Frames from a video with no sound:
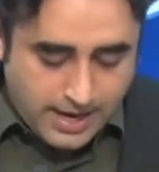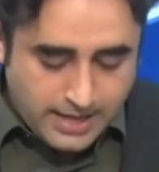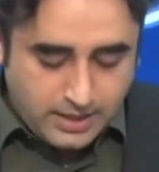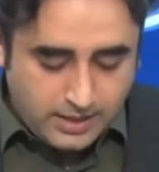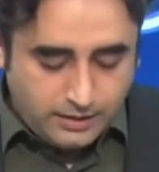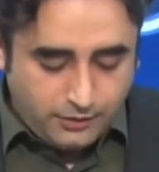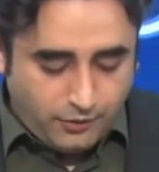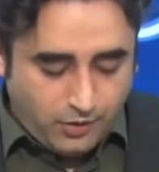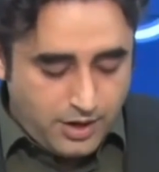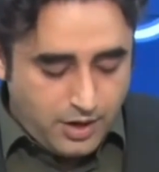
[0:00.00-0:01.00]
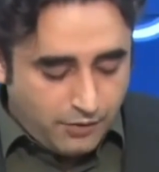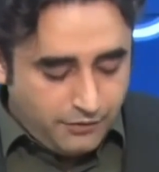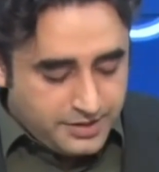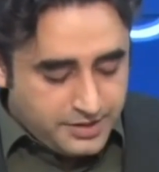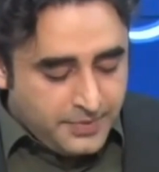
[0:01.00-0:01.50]
here at the Foreign
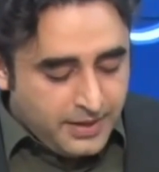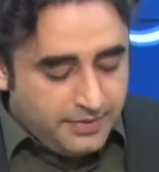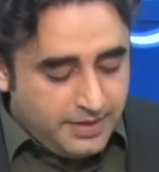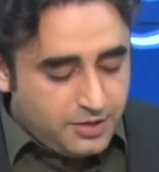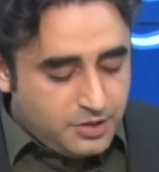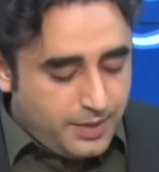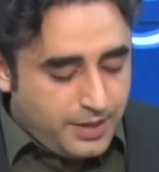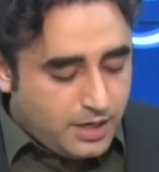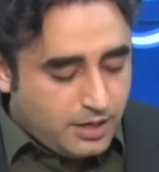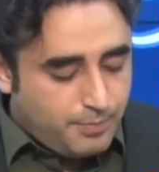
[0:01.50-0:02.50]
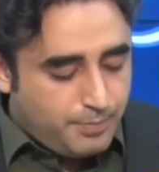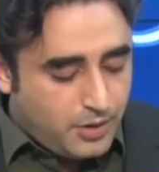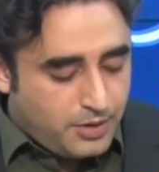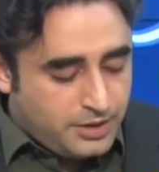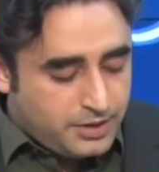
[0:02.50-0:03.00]
Office, there's been a
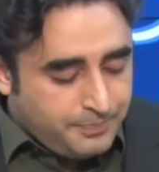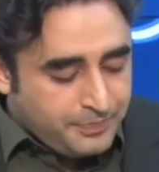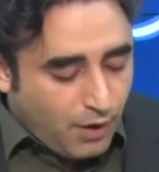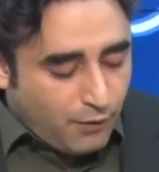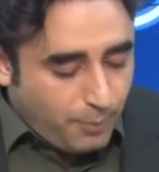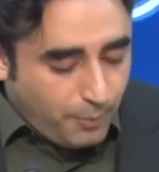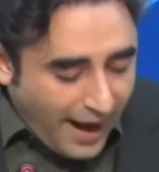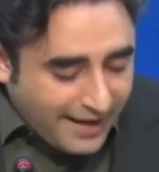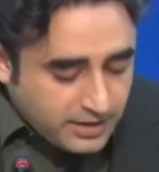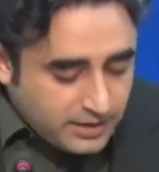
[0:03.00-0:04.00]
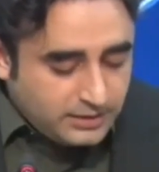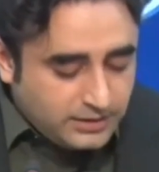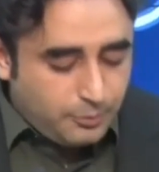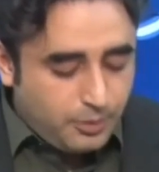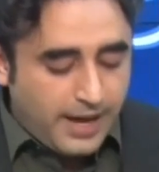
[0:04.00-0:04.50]
component of practical
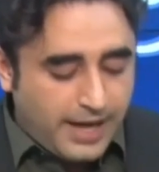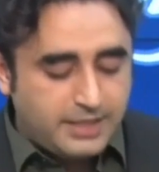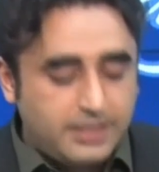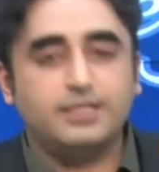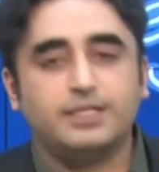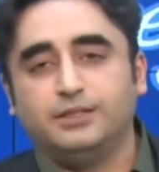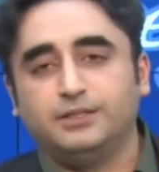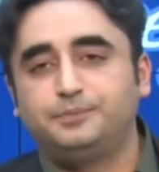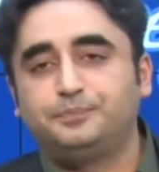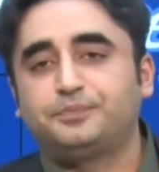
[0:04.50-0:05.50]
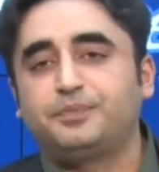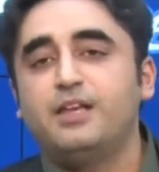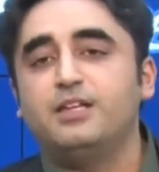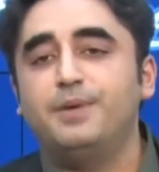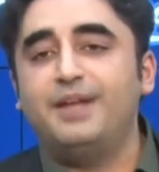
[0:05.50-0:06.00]
diplomatic skills that
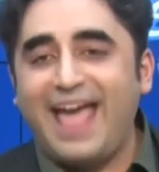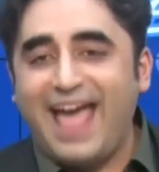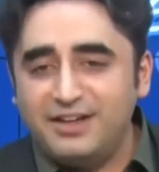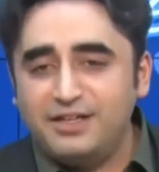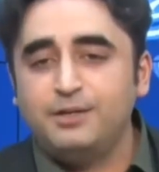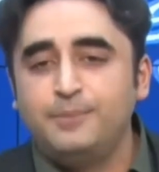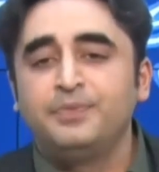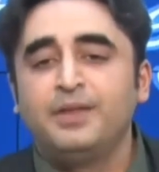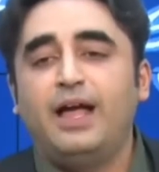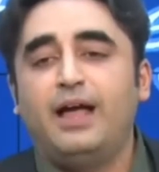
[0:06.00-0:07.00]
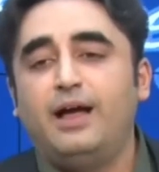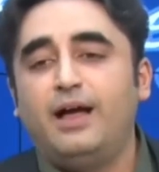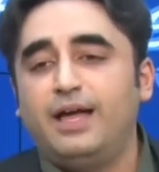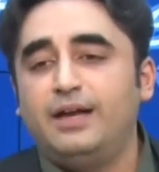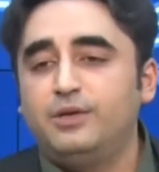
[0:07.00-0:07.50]
have been added
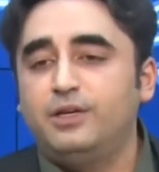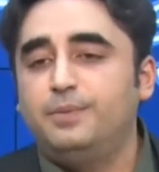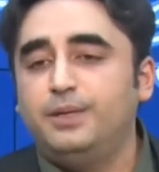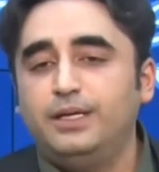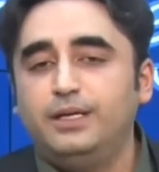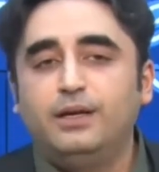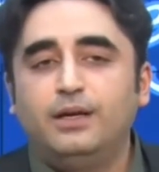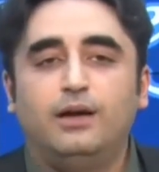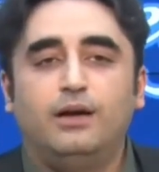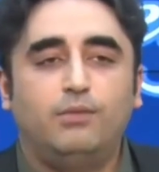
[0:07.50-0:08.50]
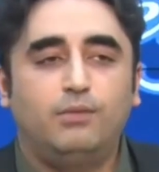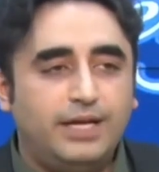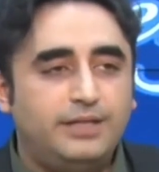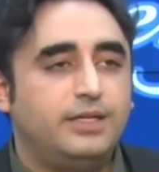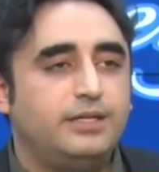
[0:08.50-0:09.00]
and will be
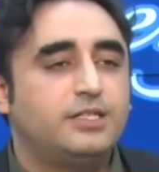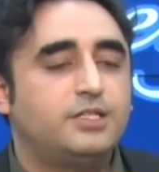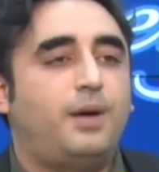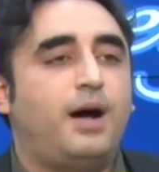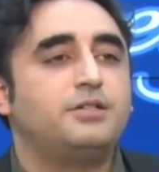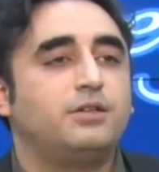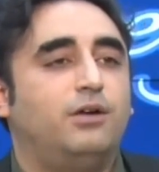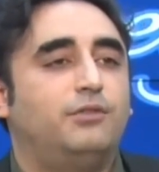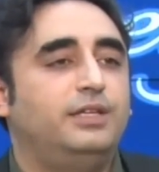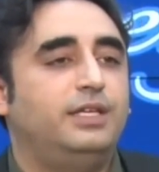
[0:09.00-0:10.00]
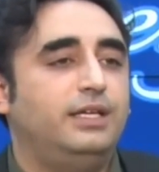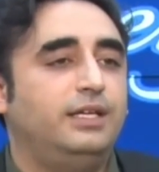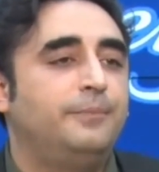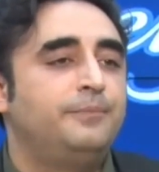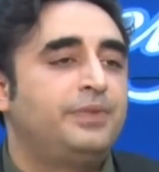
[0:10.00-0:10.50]
weighted as part of the